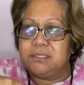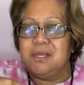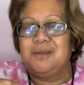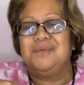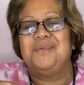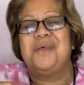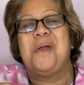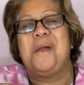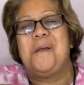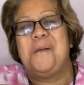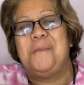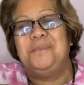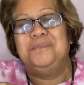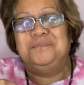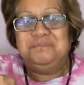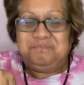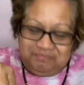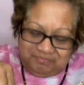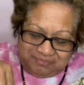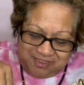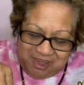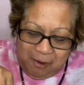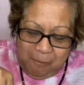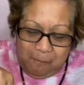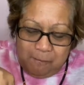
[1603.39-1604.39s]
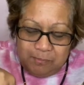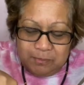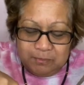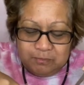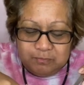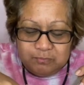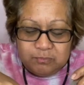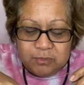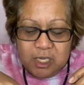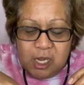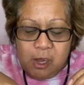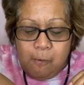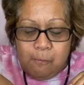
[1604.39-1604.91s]
No.
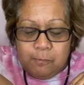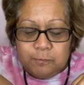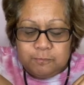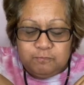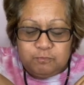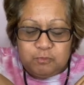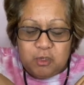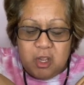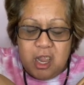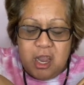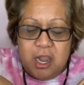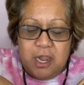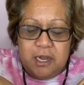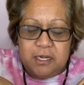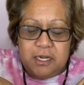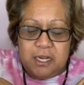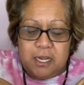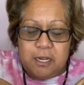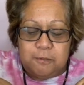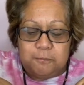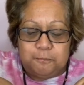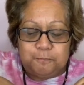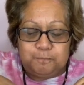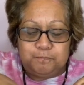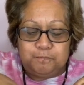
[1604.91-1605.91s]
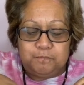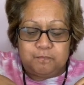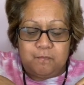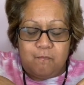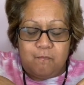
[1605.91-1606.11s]
And